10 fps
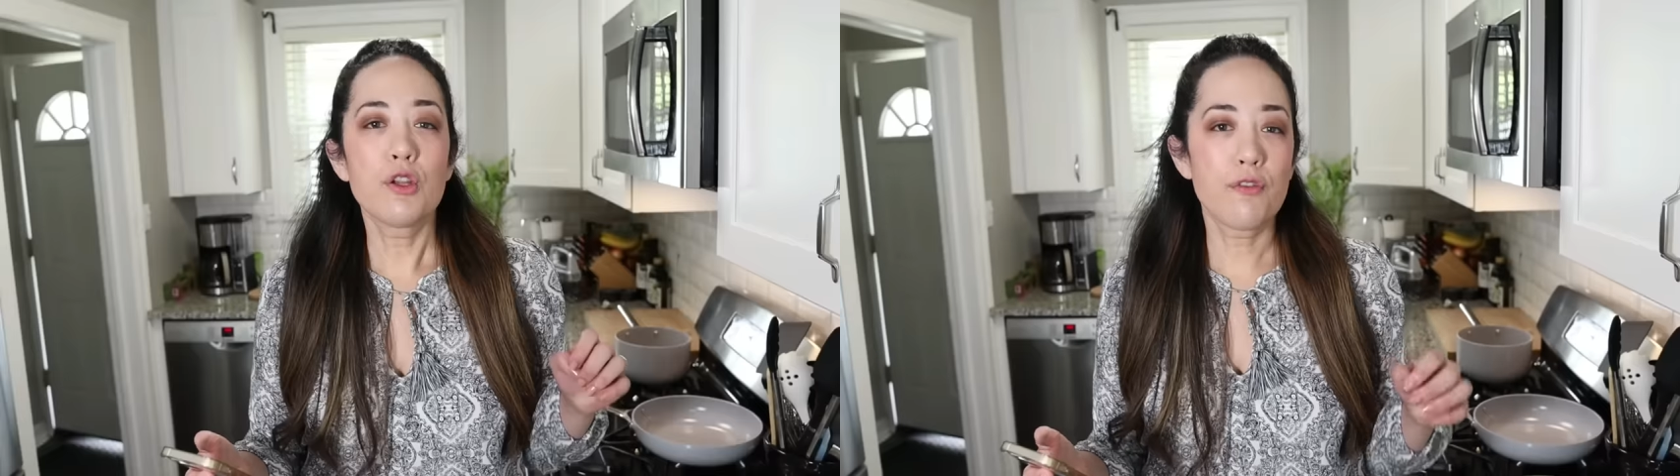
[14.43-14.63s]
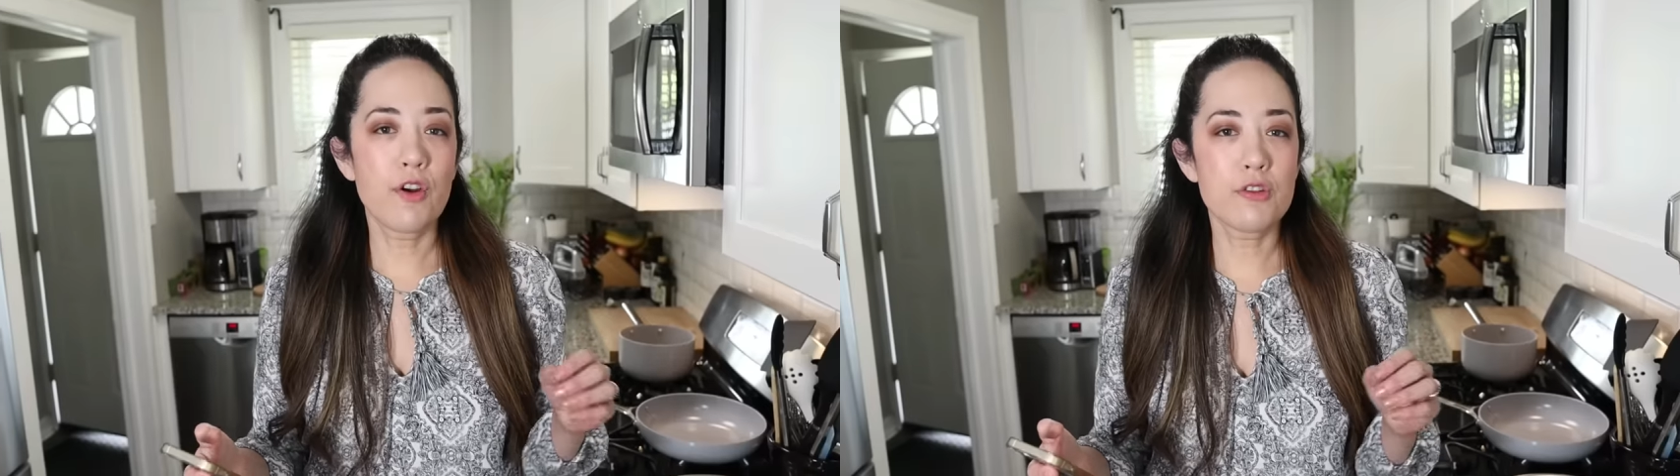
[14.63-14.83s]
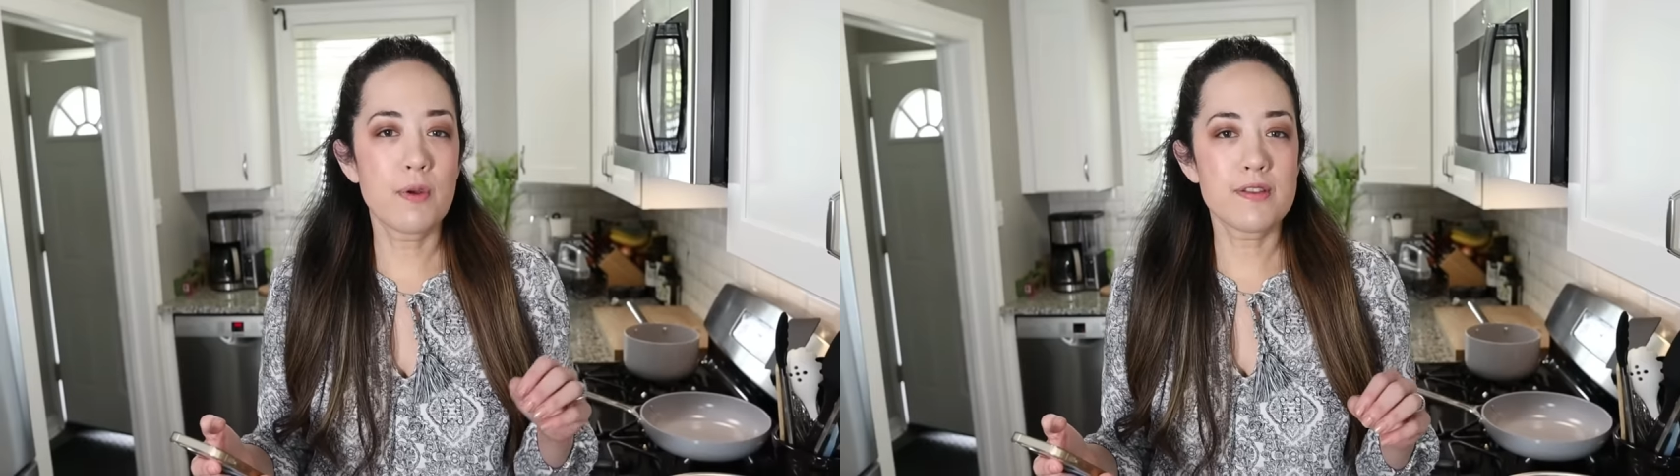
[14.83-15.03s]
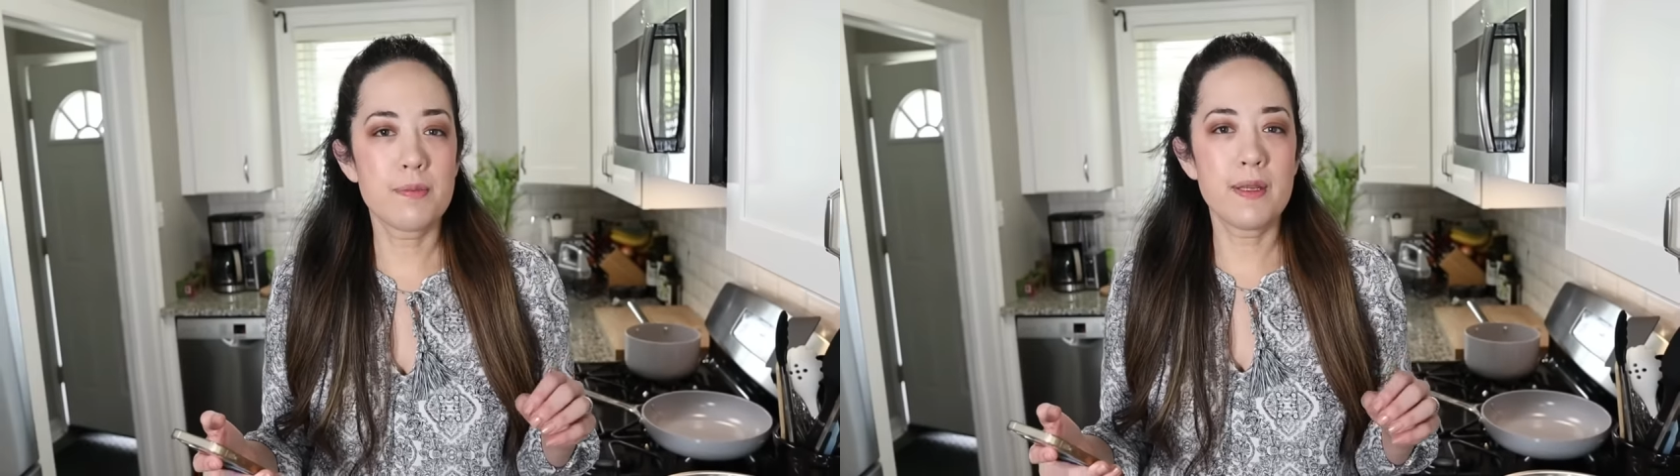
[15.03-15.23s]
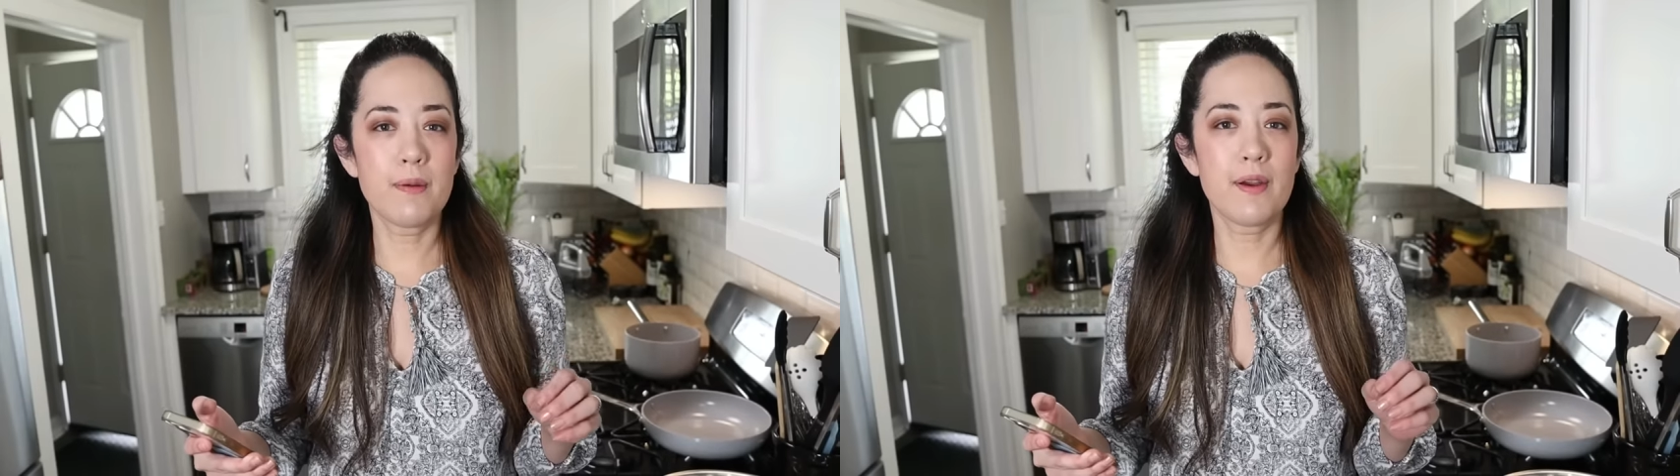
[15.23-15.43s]
The first
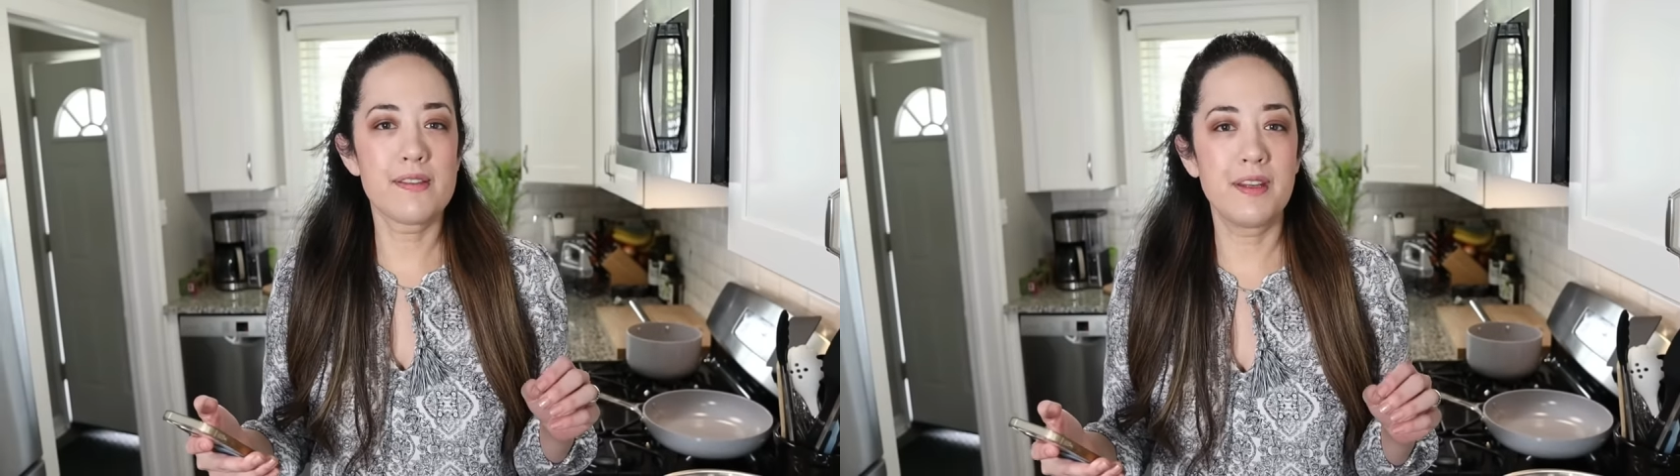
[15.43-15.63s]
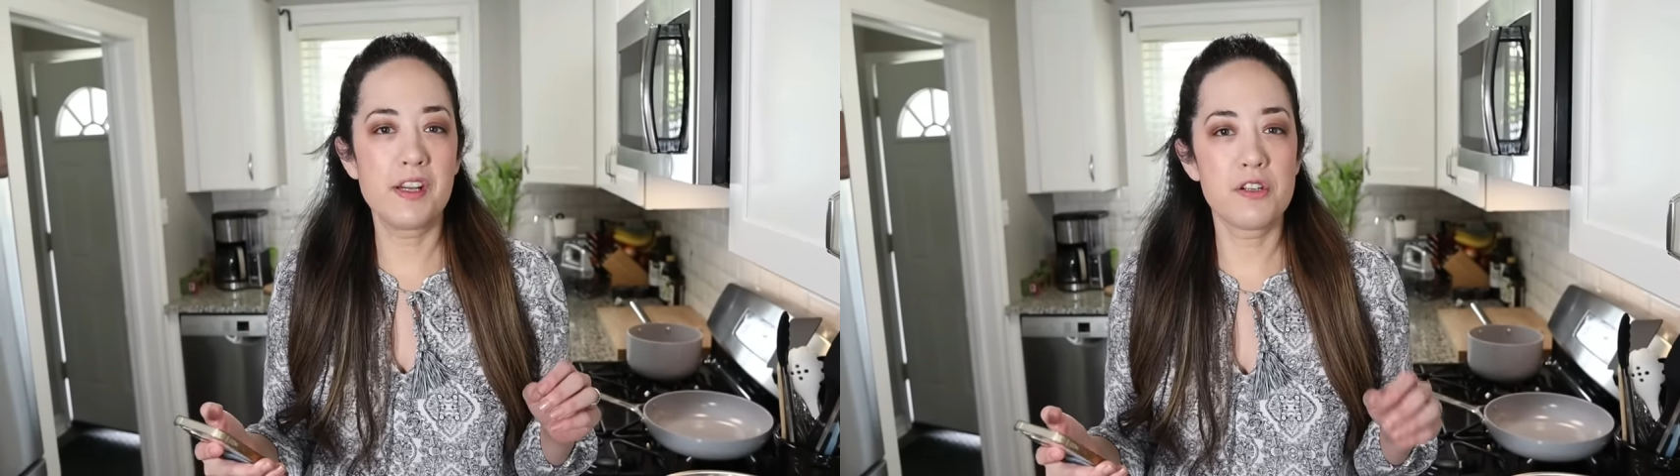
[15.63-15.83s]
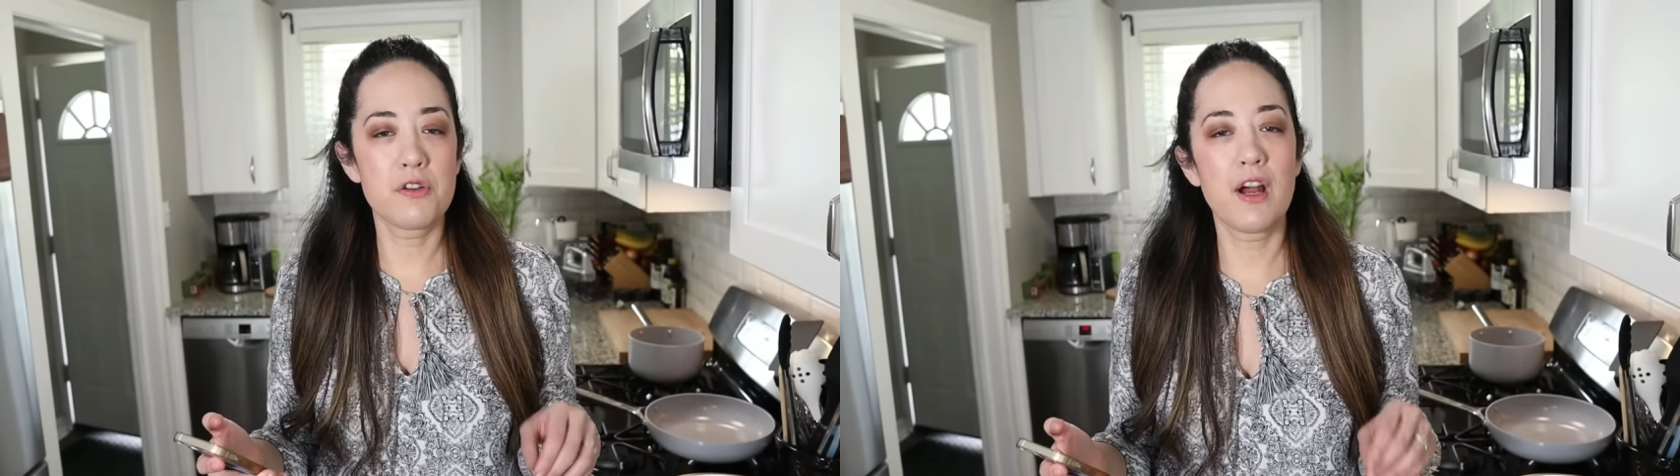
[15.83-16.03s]
recipe that we're excited to